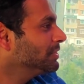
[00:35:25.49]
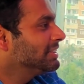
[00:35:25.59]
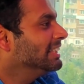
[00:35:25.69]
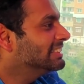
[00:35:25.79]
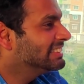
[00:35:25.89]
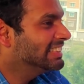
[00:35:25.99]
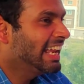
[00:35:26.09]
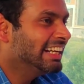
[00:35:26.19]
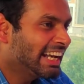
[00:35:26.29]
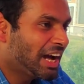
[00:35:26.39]
So 6
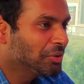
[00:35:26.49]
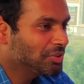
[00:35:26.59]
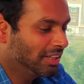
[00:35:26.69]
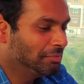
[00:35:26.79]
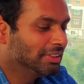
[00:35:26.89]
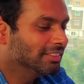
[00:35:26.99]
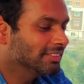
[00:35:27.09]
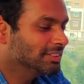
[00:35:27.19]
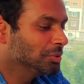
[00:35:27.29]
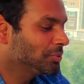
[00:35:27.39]
and now I mean,
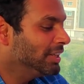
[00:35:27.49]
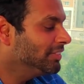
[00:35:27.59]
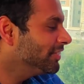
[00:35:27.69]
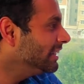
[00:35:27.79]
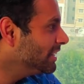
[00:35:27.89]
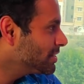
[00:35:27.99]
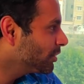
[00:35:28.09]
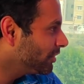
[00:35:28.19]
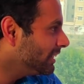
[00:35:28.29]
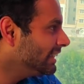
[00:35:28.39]
so 25 years
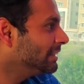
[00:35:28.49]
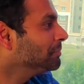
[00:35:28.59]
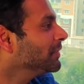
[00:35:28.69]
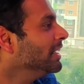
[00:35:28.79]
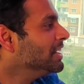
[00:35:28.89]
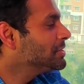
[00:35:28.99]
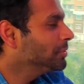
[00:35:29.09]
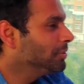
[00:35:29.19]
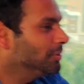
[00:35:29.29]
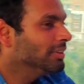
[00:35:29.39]
of learning.
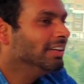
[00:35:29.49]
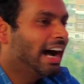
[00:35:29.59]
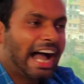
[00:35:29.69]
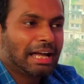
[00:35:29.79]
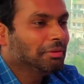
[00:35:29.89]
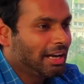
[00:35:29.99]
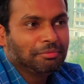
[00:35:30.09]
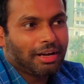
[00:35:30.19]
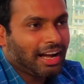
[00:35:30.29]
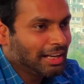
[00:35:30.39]
So
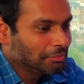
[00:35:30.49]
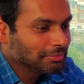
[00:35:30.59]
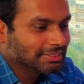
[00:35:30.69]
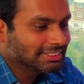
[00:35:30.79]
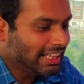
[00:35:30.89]
I